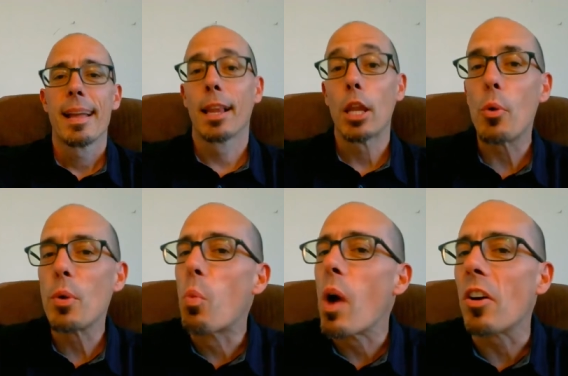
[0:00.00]
Hello
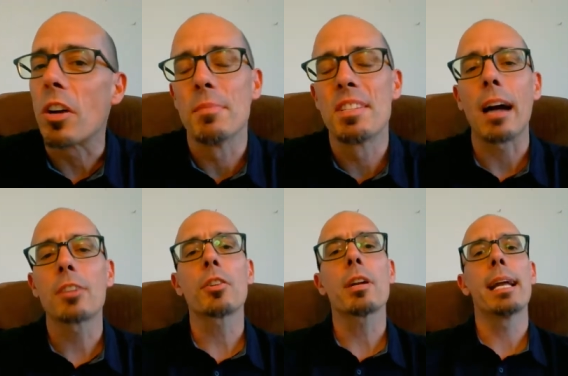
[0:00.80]
and welcome.
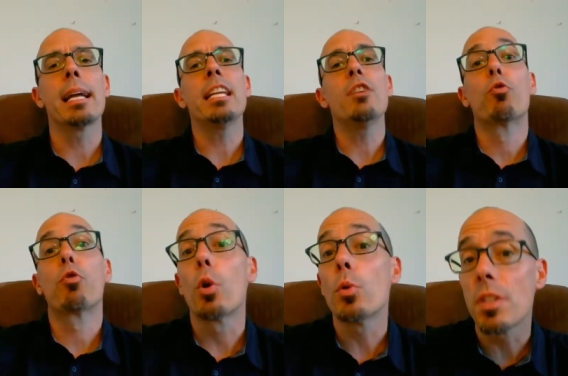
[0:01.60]
Dr. Andy
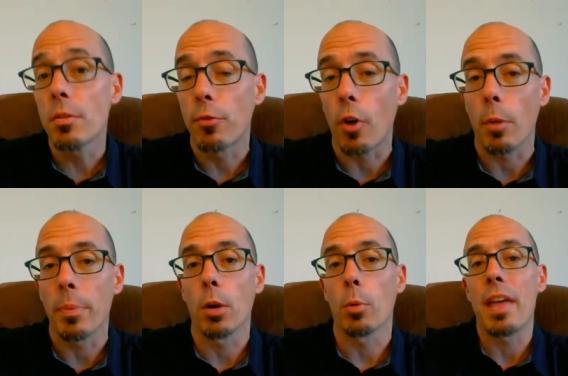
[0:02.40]

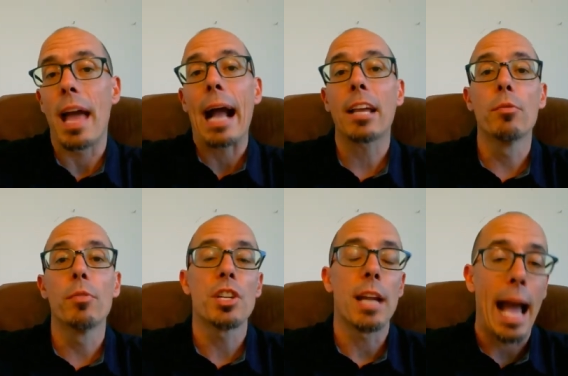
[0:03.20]
Rosenfarb here with
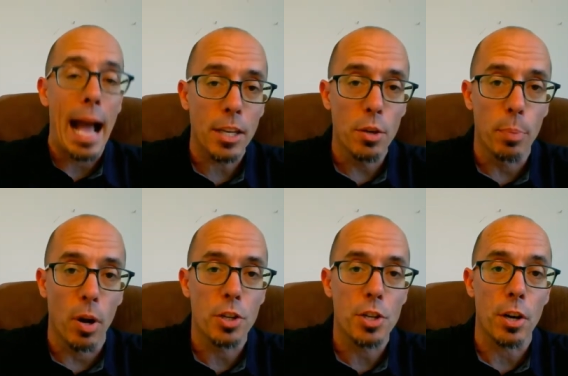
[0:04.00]
AccuVision
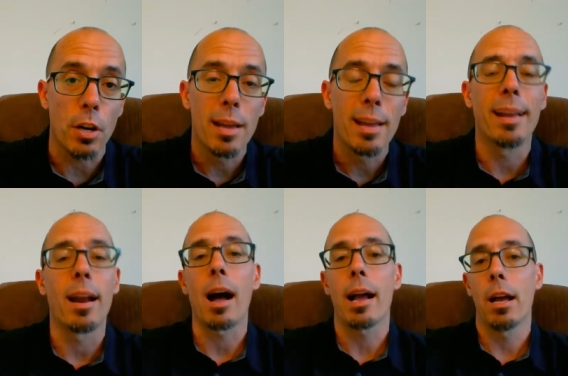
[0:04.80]
Acupuncture
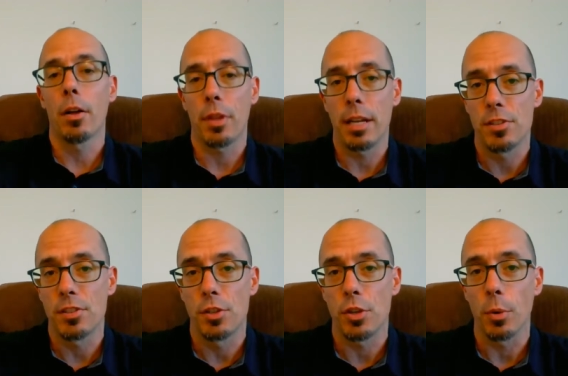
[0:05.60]
and Eye Health
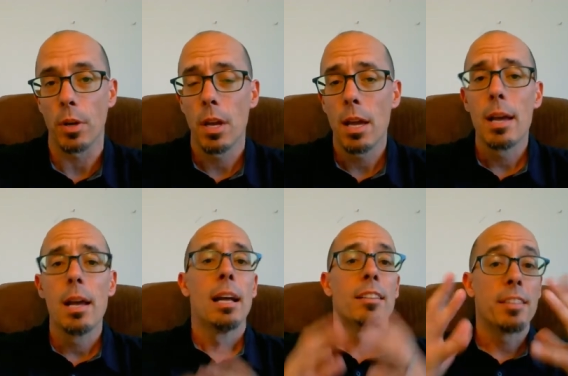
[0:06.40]
Institute.
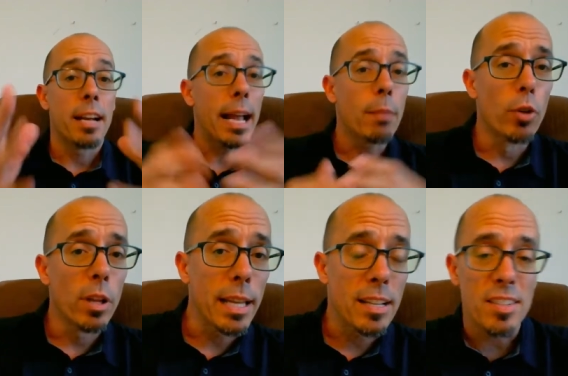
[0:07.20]
Today I'm
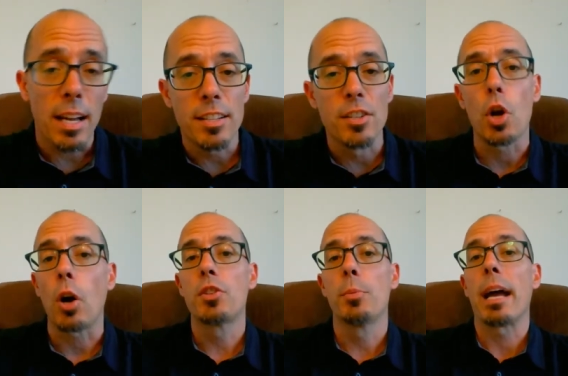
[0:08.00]
really excited to
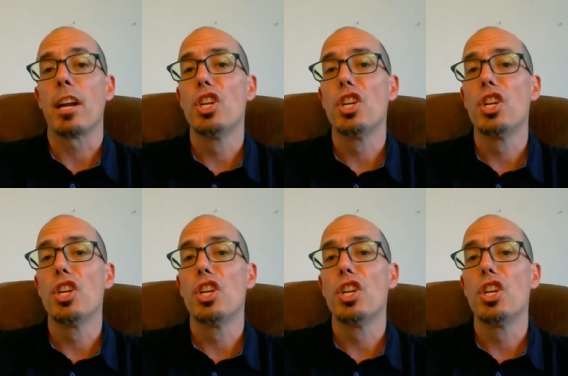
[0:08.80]
talk to you about a